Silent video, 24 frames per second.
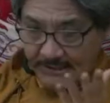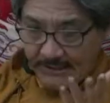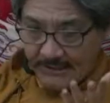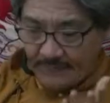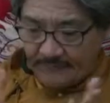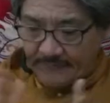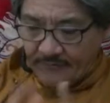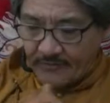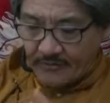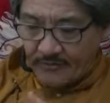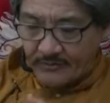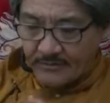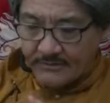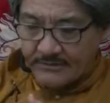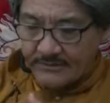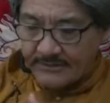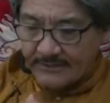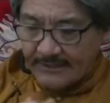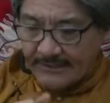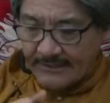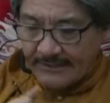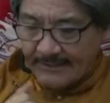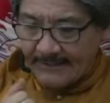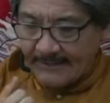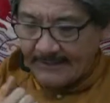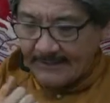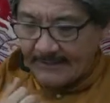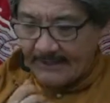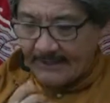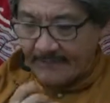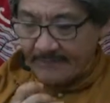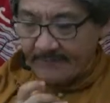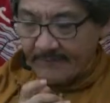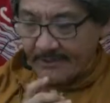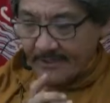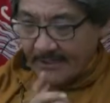of course, uh,
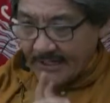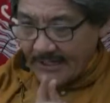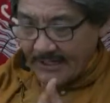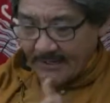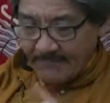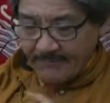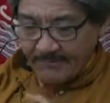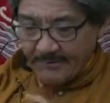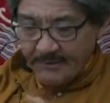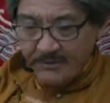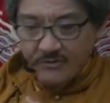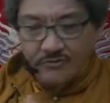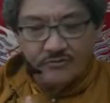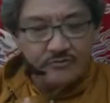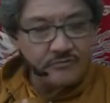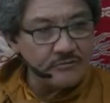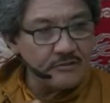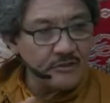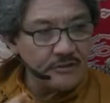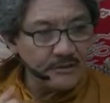I'm very happy to